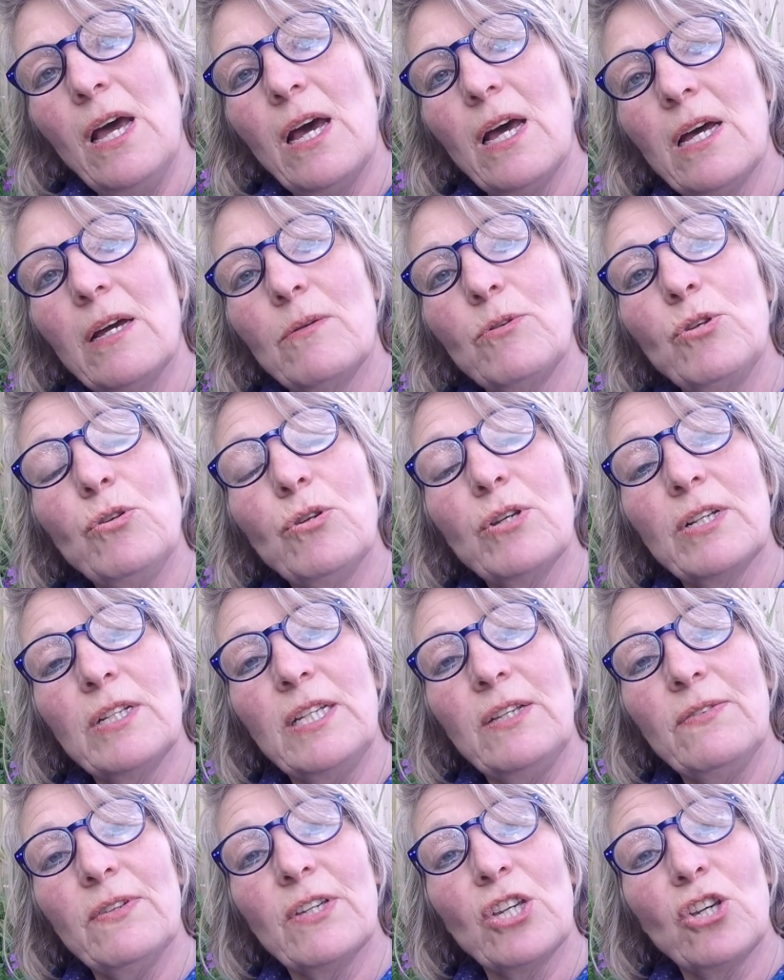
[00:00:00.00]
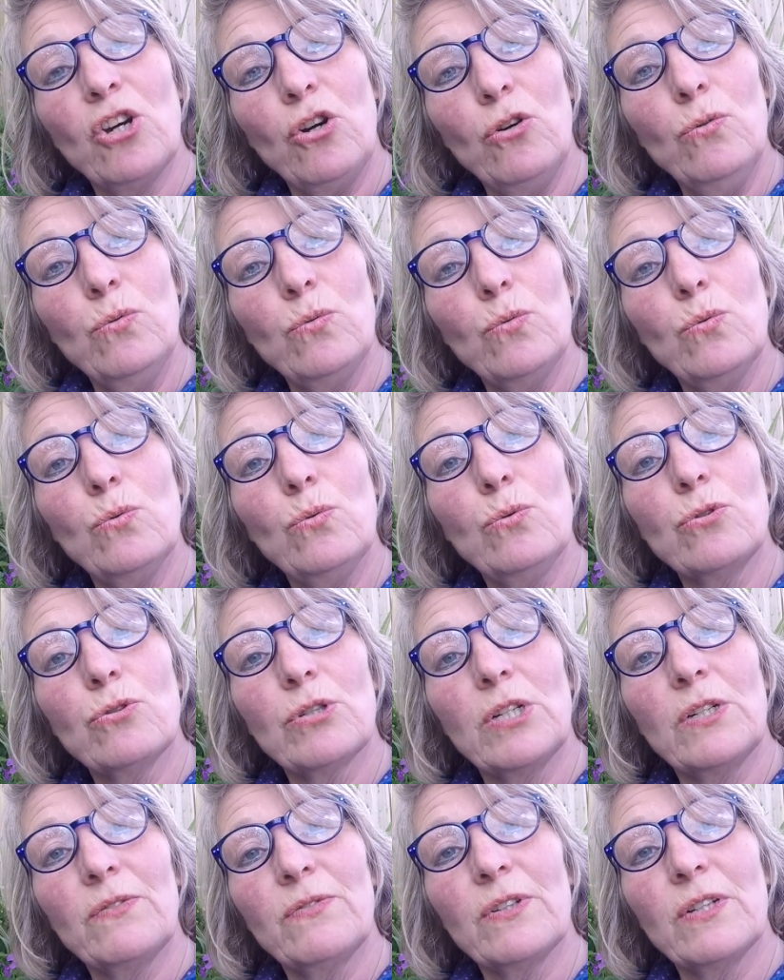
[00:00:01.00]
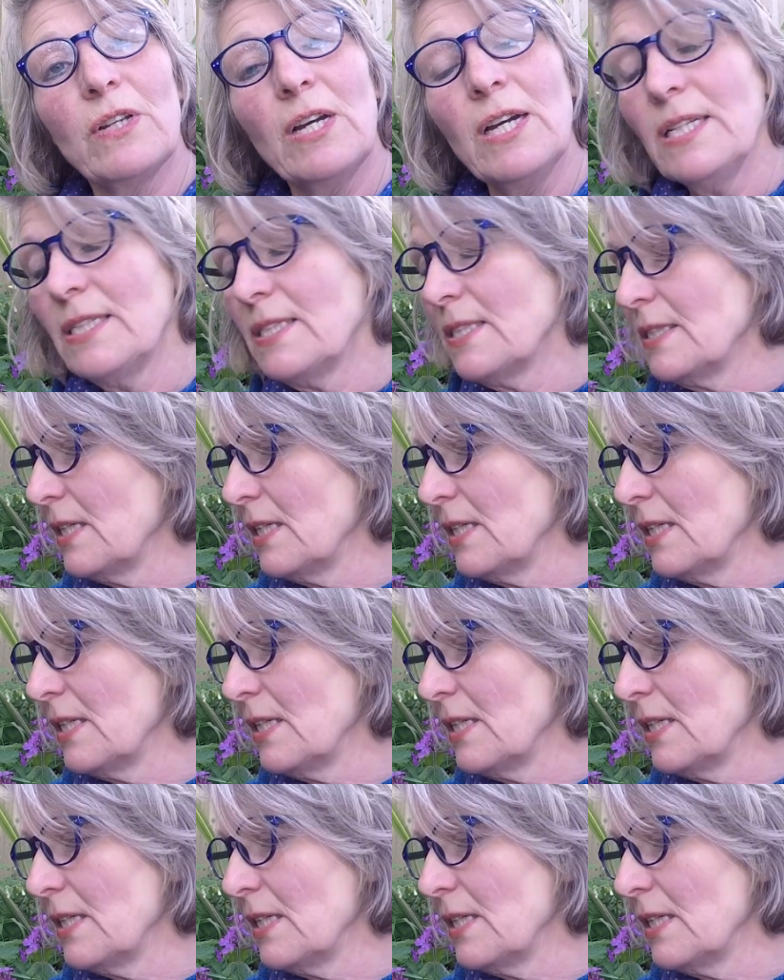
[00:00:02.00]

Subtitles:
You can leave it in cold water overnight and